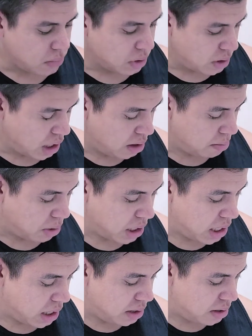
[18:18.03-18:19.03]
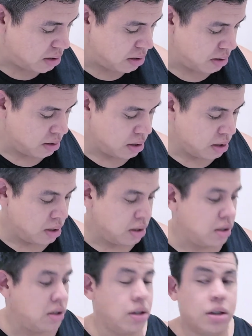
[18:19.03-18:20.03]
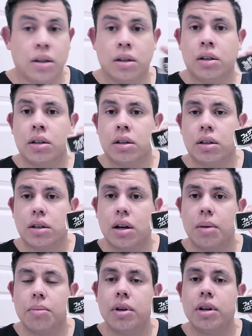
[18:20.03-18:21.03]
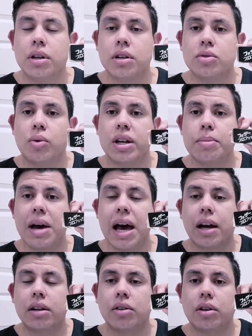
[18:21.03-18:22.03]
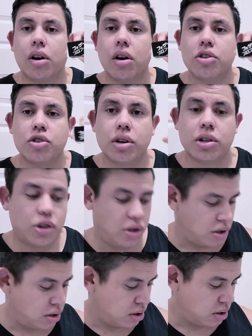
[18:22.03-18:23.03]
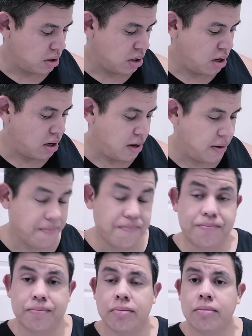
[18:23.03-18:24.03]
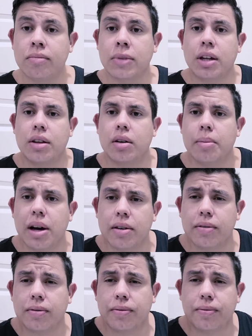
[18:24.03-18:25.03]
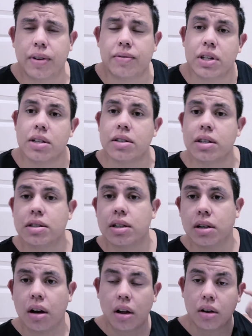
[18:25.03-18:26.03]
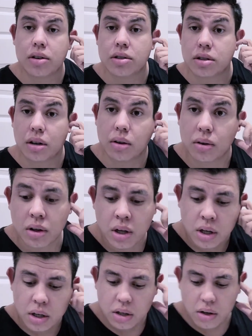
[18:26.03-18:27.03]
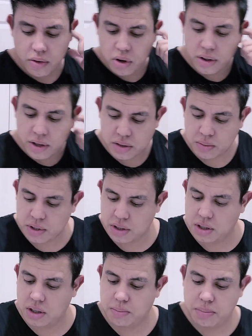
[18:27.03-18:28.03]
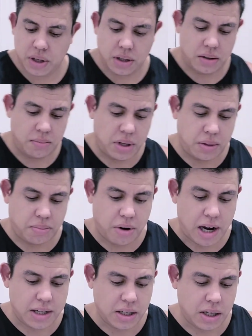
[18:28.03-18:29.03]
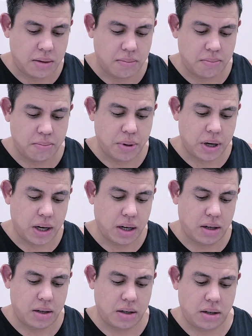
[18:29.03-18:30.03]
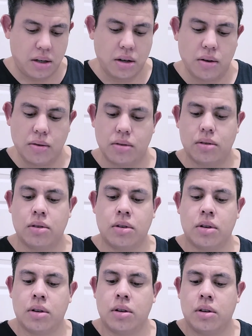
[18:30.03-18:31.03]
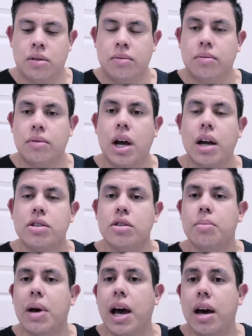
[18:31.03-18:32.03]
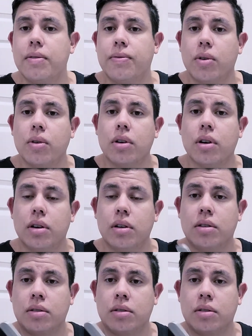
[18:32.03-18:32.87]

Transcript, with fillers: the blades come in a twenty pack little cartridge. Um, they're about fifteen, sixteen dollars. So overall, this one's a bit bit pricey, but you know, not too bad for uh,